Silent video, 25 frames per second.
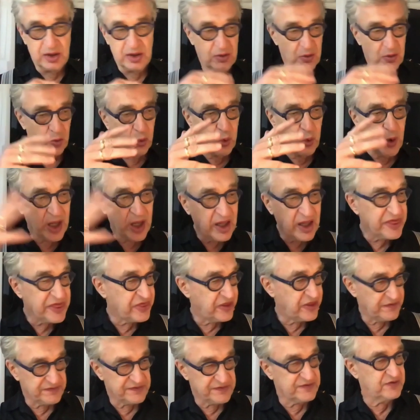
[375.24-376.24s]
wealth
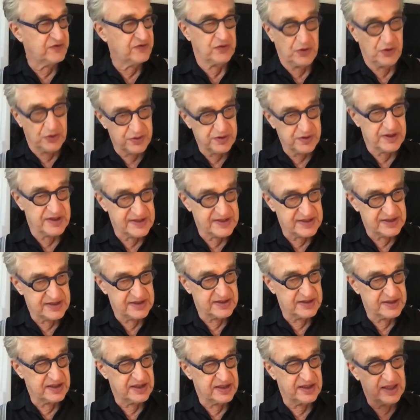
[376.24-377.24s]
of
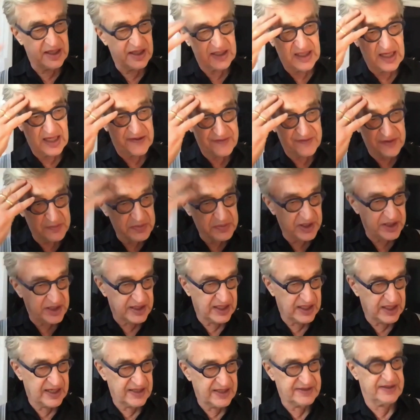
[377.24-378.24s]
stories that
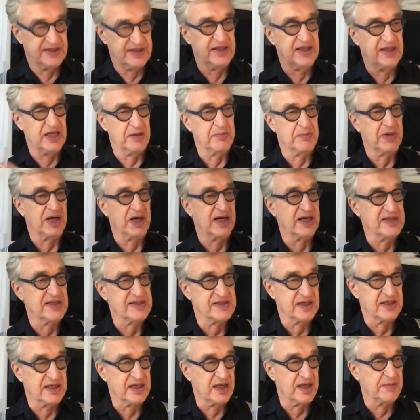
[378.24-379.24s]
everybody has in their
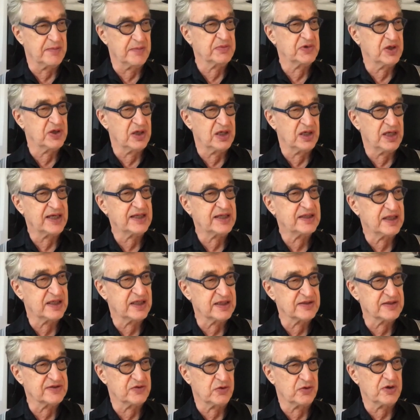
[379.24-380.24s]
minds, and I'm
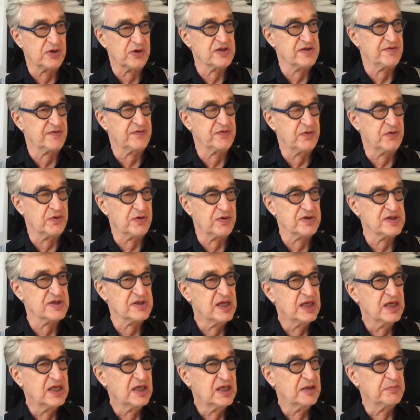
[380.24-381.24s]
collecting stories, of course,
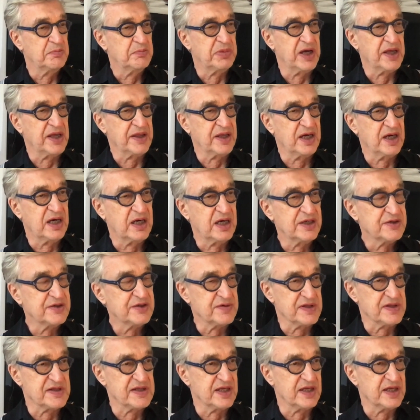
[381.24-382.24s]
by the
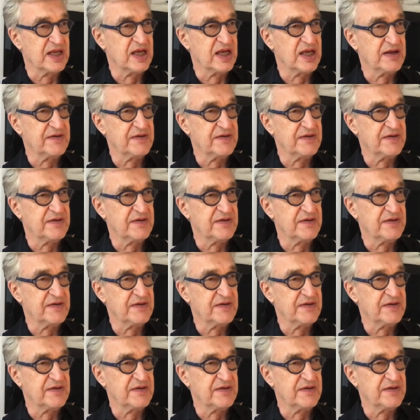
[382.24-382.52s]
hundreds, and